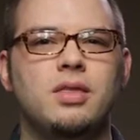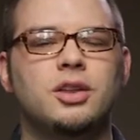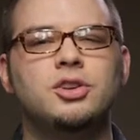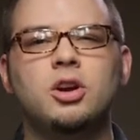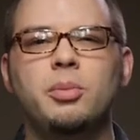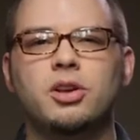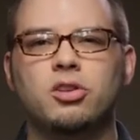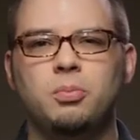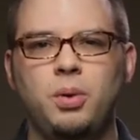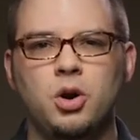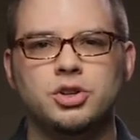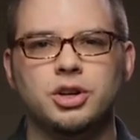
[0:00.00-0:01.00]
the term
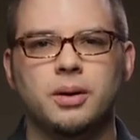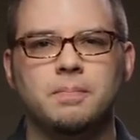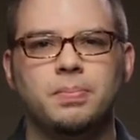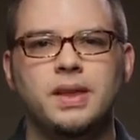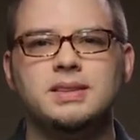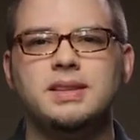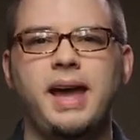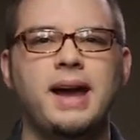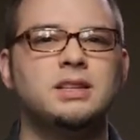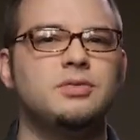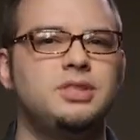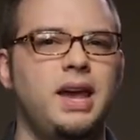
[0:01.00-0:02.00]
exposure is the
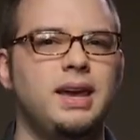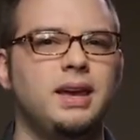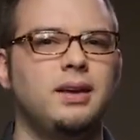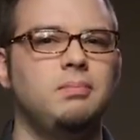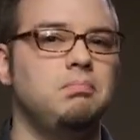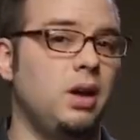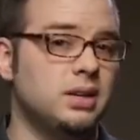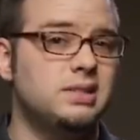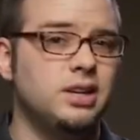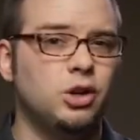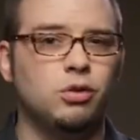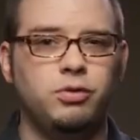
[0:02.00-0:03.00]
act of taking a
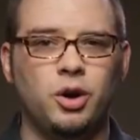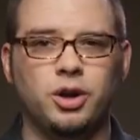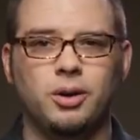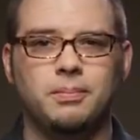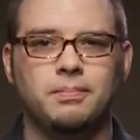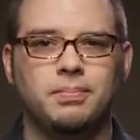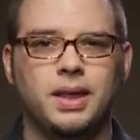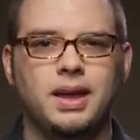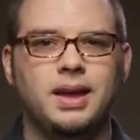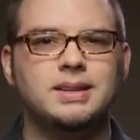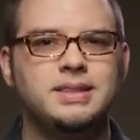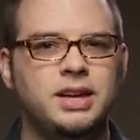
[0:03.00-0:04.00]
single photo.
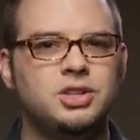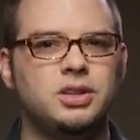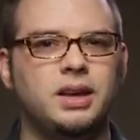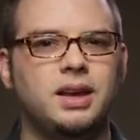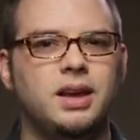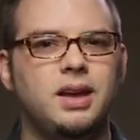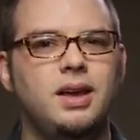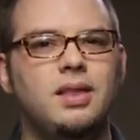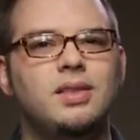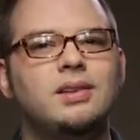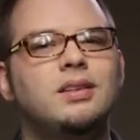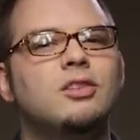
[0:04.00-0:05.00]
Essentially,
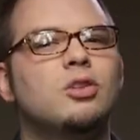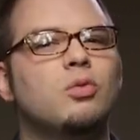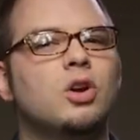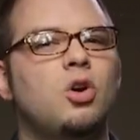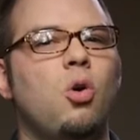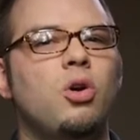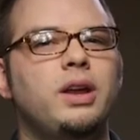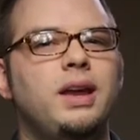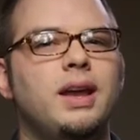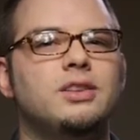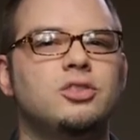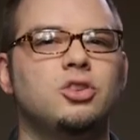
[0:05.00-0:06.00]
this is the recording
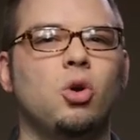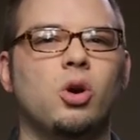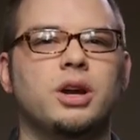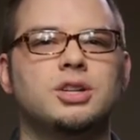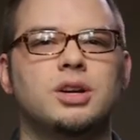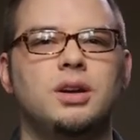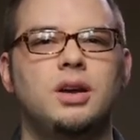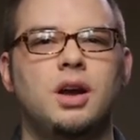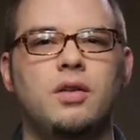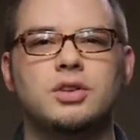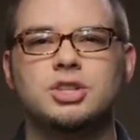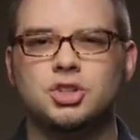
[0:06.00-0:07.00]
and storage
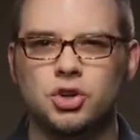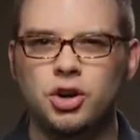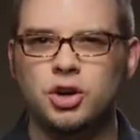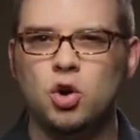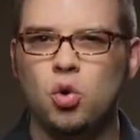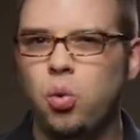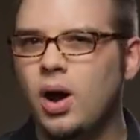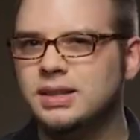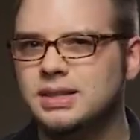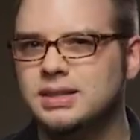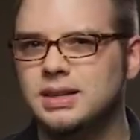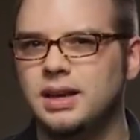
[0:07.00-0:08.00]
of a certain
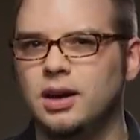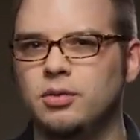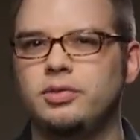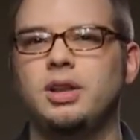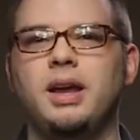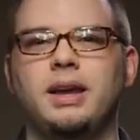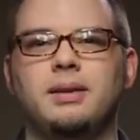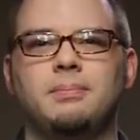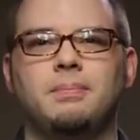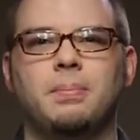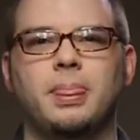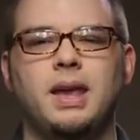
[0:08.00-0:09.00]
quantity of light.
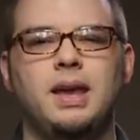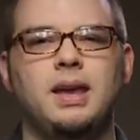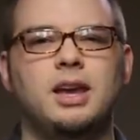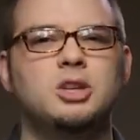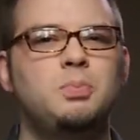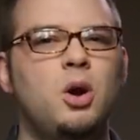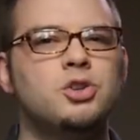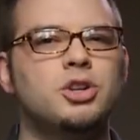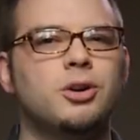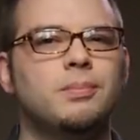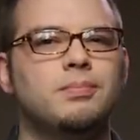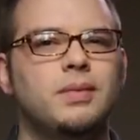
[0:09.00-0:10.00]

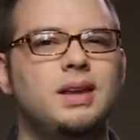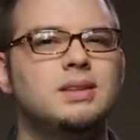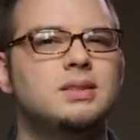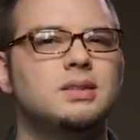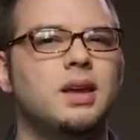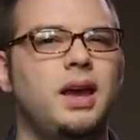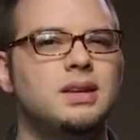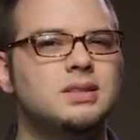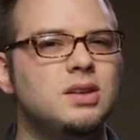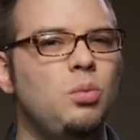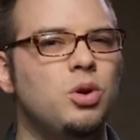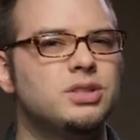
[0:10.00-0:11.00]
Exposure is a
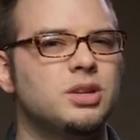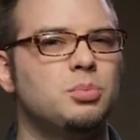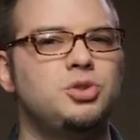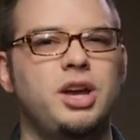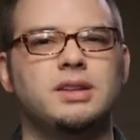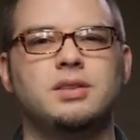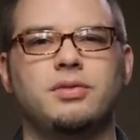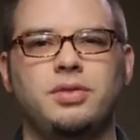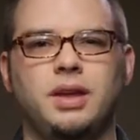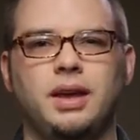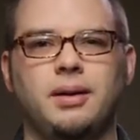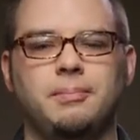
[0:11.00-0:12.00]
somewhat subjective
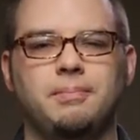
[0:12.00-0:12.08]
thing.